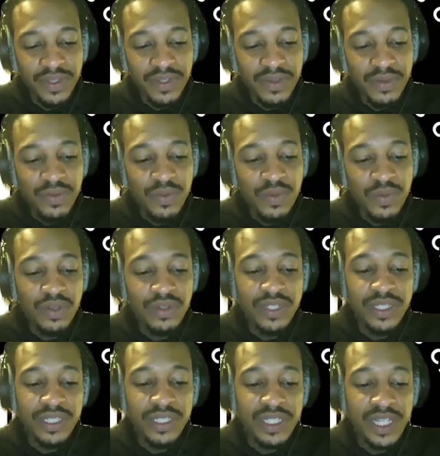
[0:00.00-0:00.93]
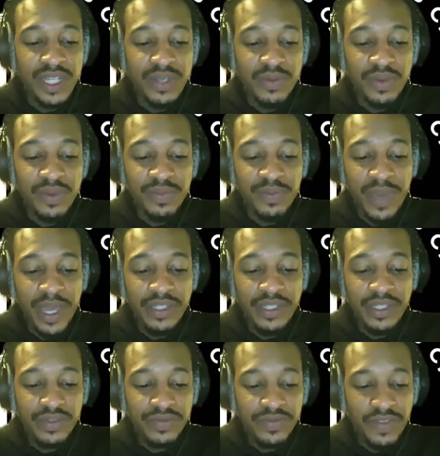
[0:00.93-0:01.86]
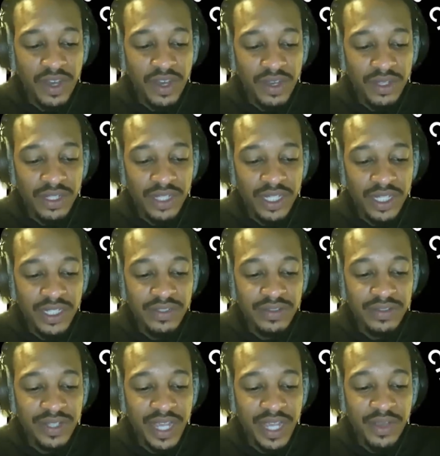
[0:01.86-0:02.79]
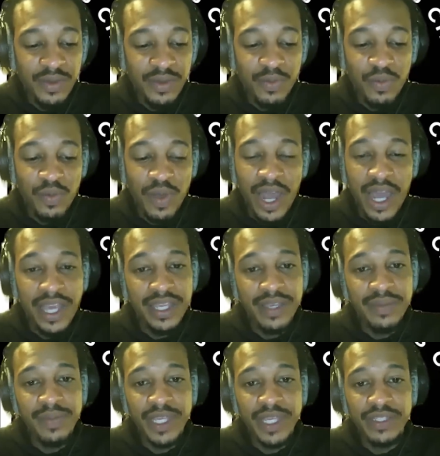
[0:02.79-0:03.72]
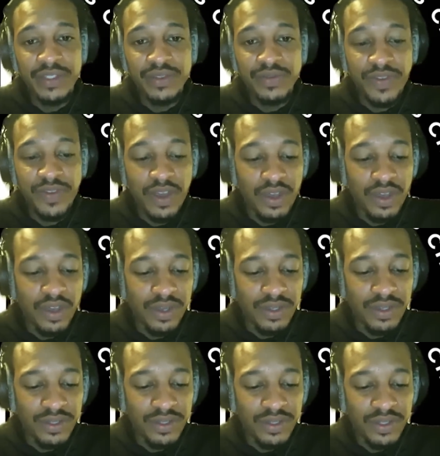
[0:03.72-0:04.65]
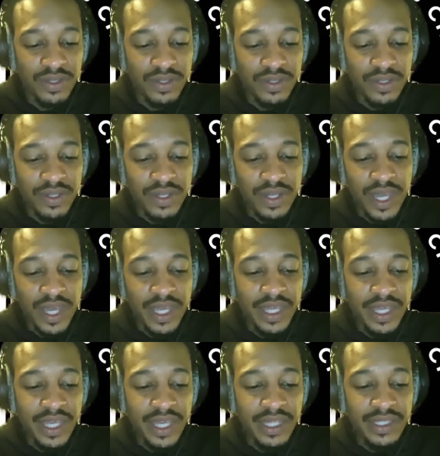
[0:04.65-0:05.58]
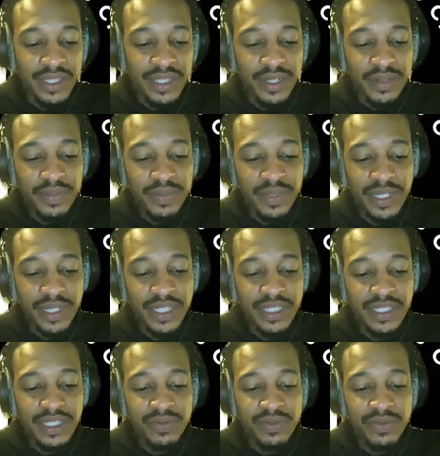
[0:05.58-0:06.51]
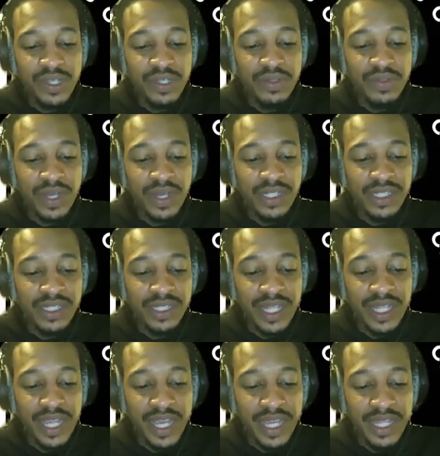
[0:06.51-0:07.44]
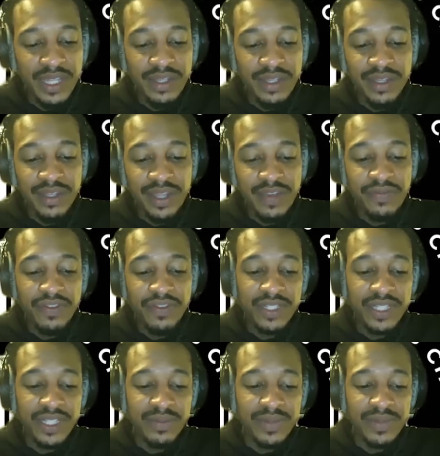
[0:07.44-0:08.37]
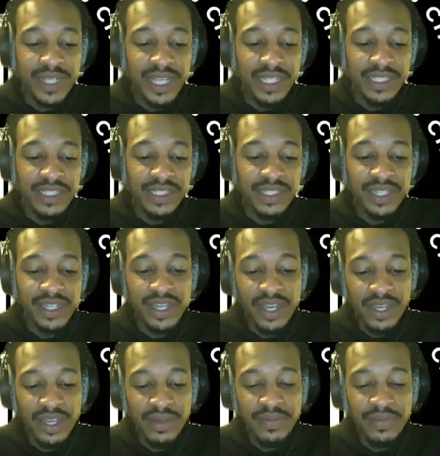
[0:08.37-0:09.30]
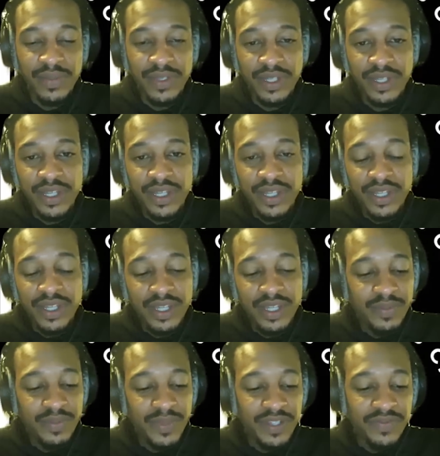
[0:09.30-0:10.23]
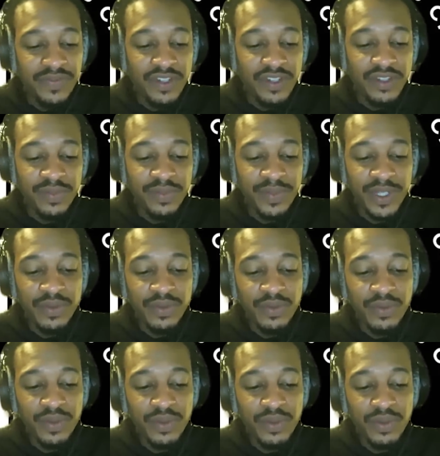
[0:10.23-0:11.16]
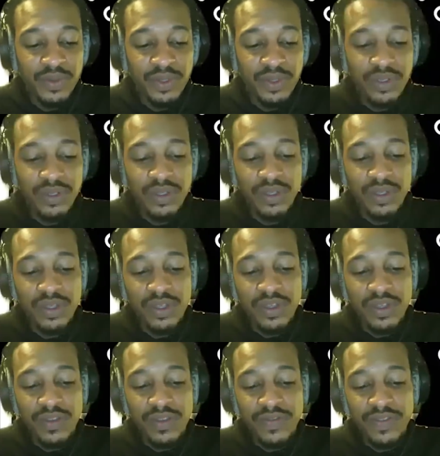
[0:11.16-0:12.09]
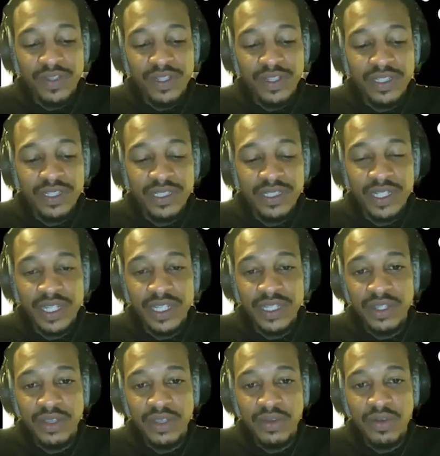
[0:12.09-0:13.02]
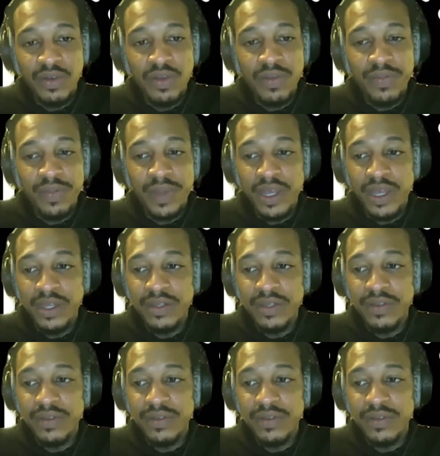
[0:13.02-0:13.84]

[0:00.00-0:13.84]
Wanting to see what makes you fall and understand why it makes you fall, and get into the place where you understand that for temptation to come, there must first be a root for the sin to grow upon.